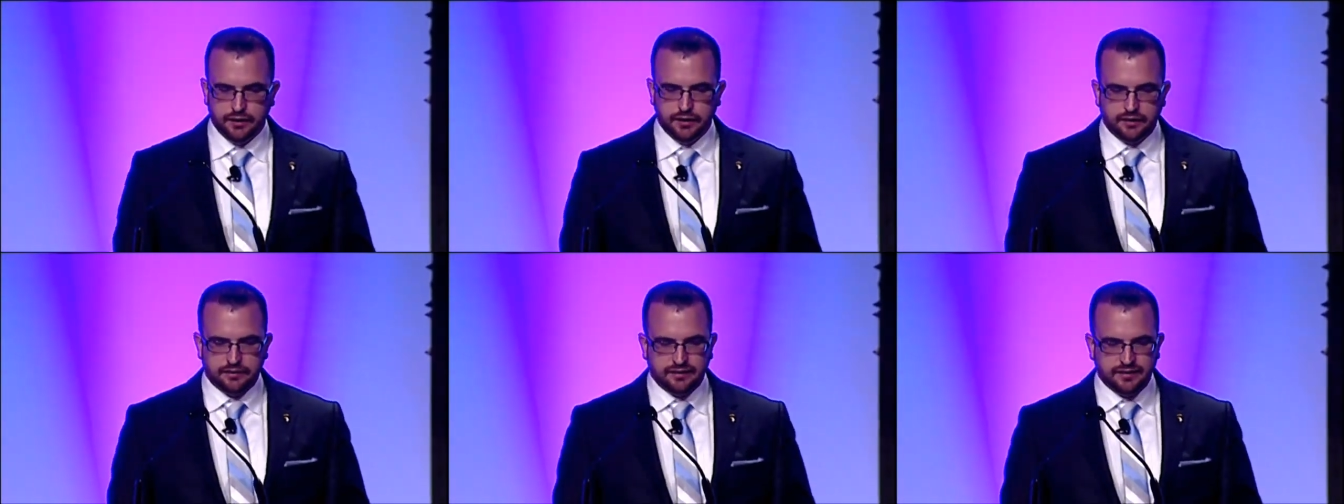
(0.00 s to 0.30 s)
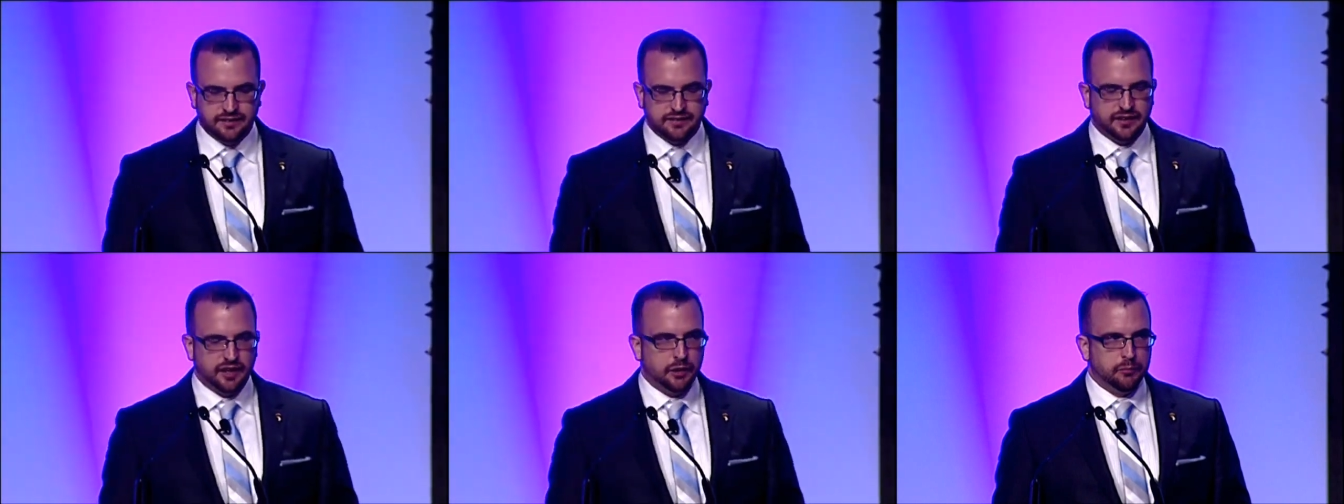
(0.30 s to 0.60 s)

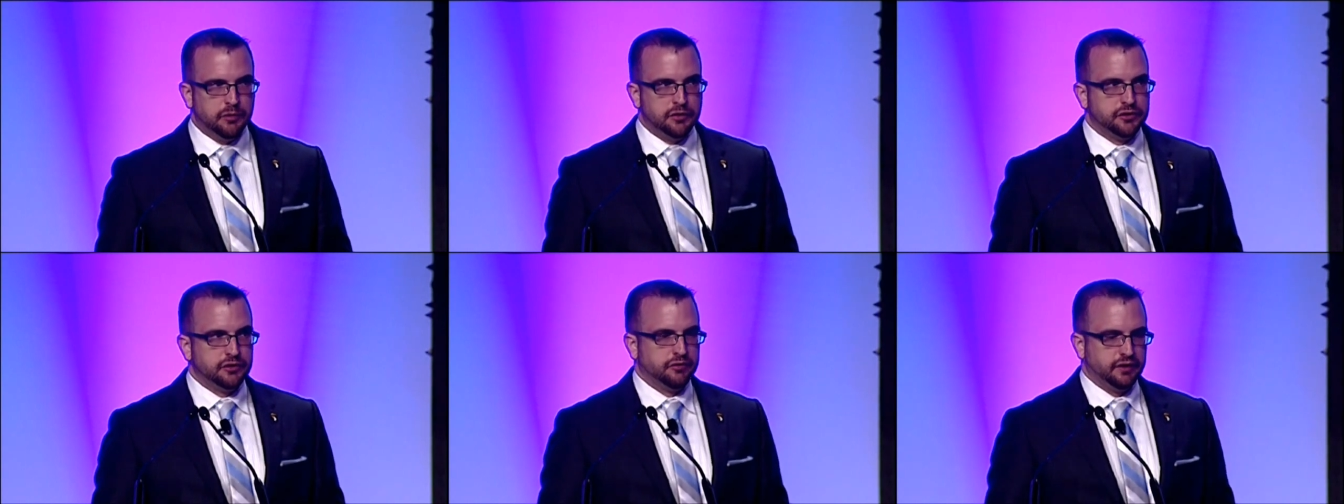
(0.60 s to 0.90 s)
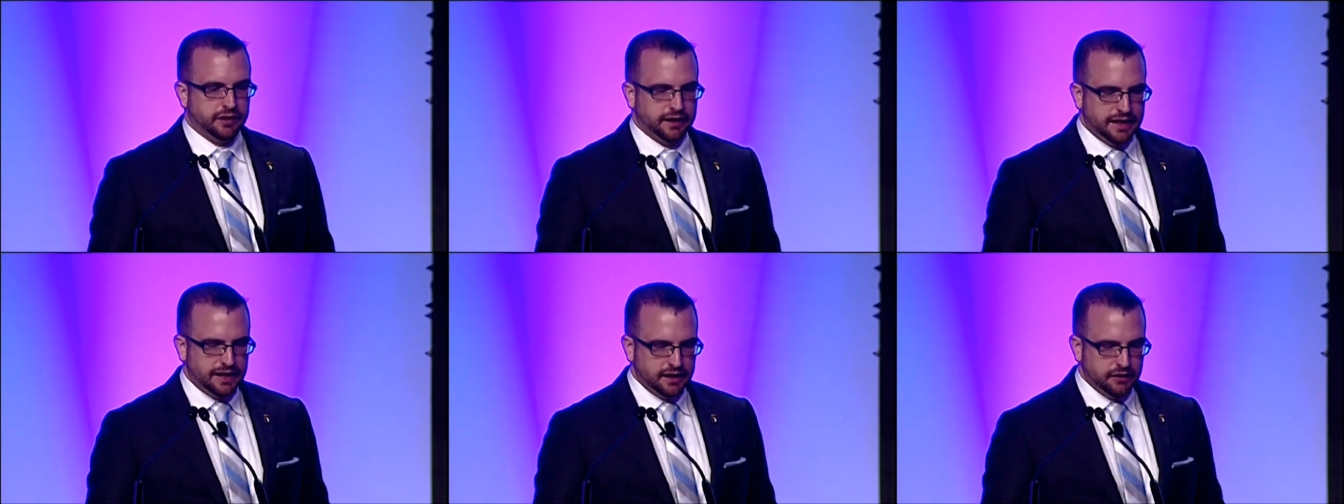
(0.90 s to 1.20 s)
this image of a
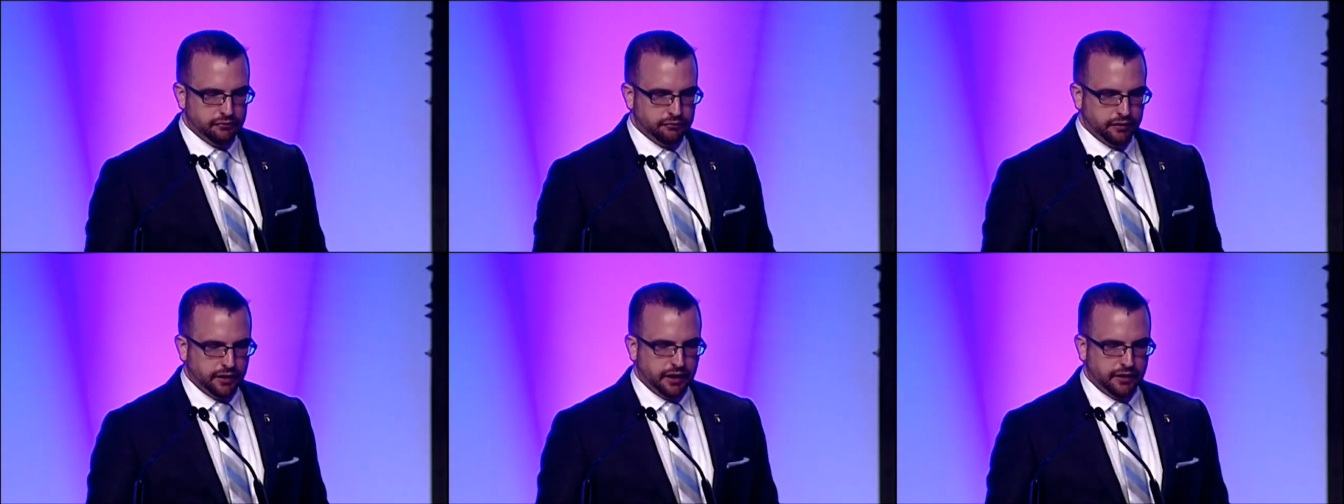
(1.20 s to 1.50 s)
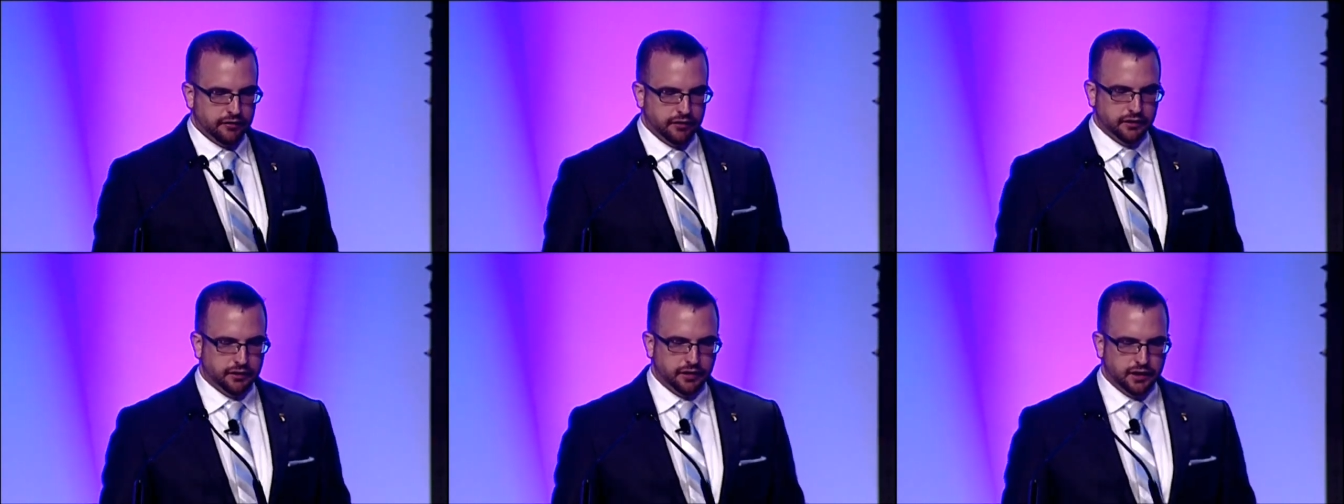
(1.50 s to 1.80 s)
needy
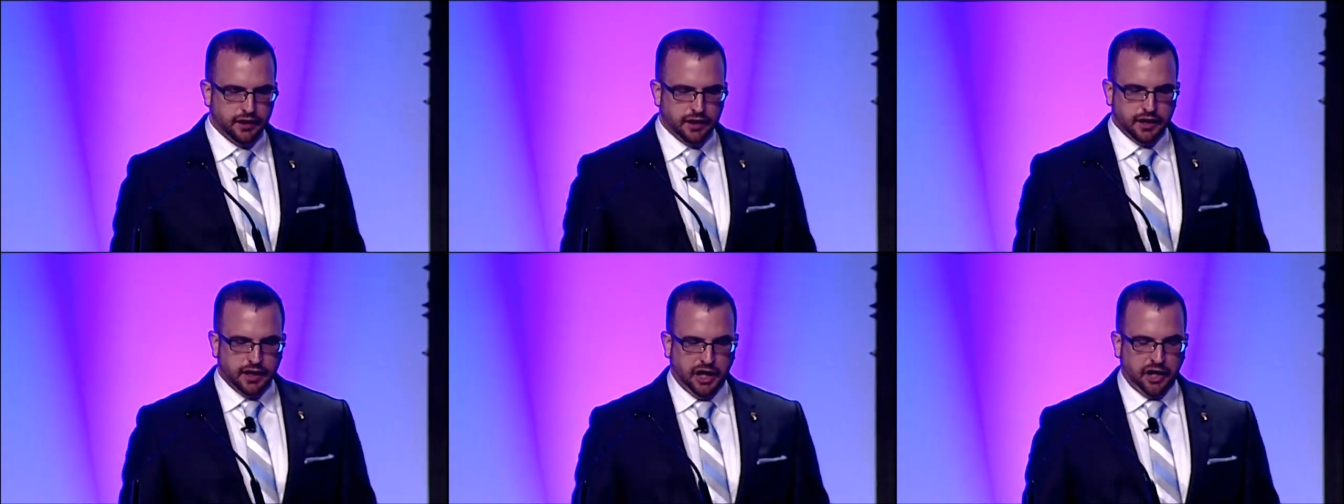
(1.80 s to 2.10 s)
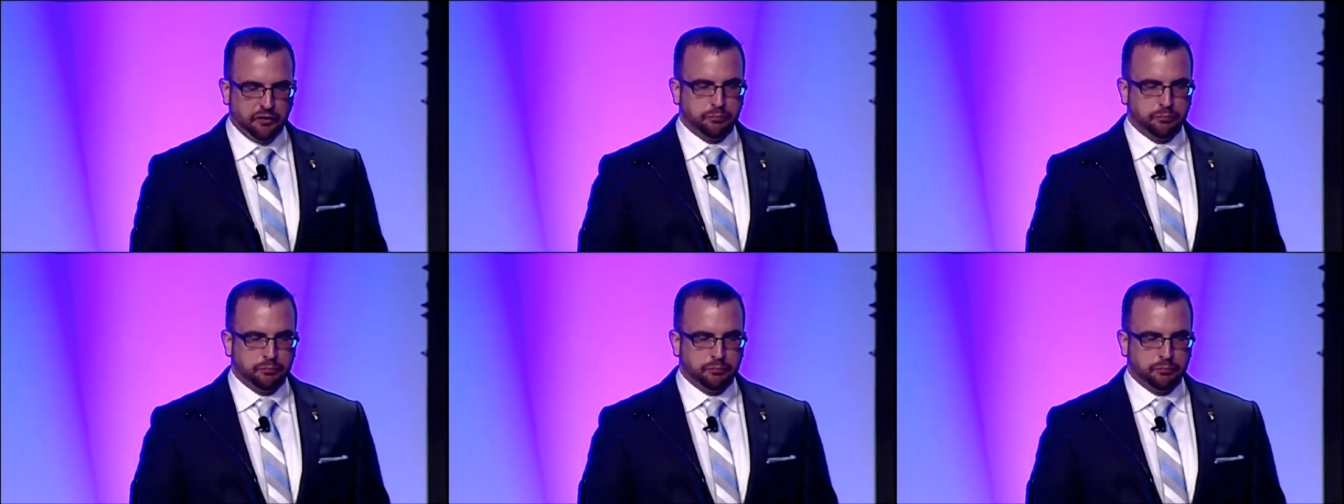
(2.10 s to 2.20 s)
veteran has